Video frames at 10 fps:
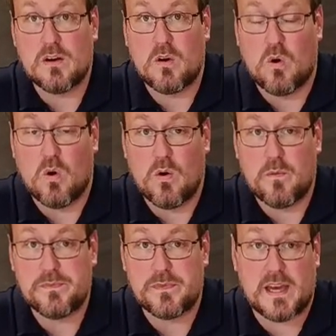or
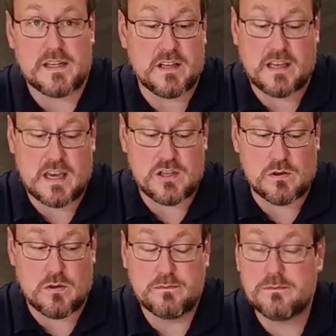that
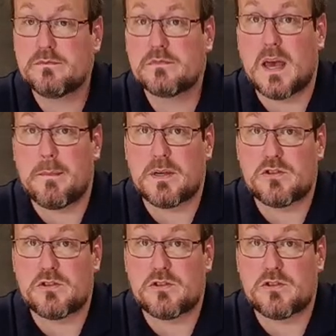occasional camping